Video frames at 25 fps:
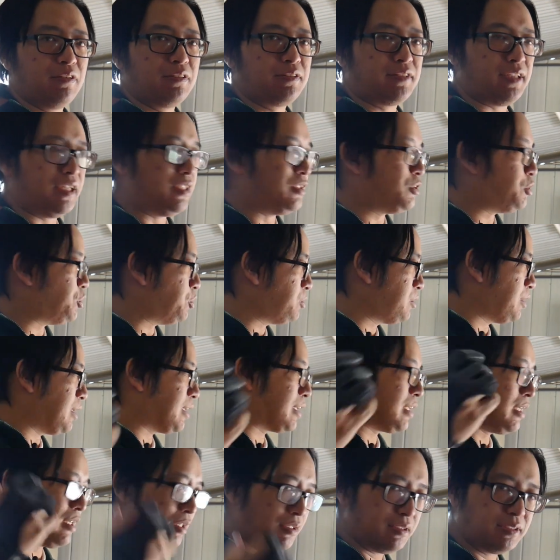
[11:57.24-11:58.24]
than shooting a
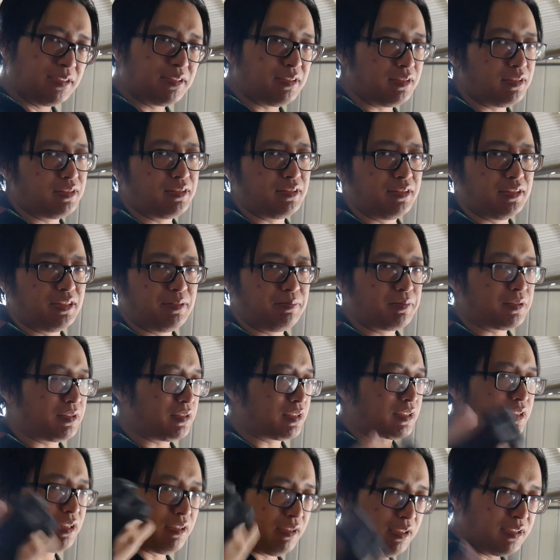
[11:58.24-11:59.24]
close distance,
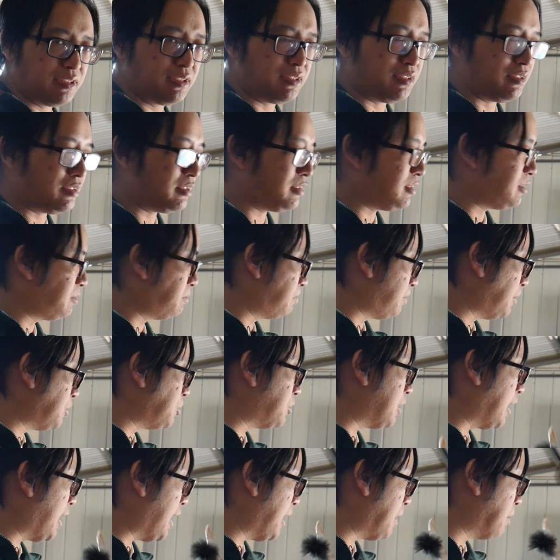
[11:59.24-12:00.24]
because close distance means
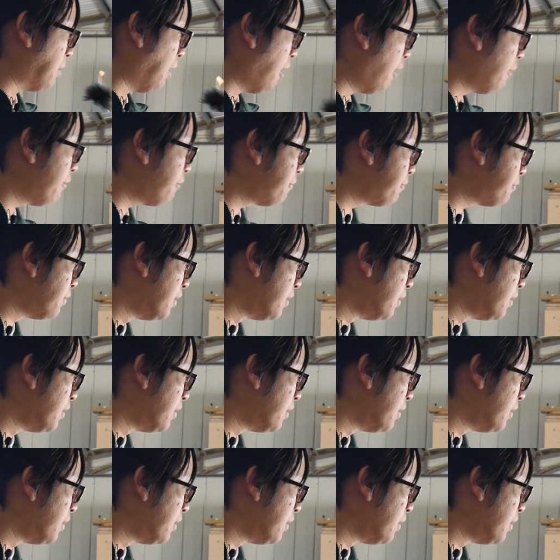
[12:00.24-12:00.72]
you aim off,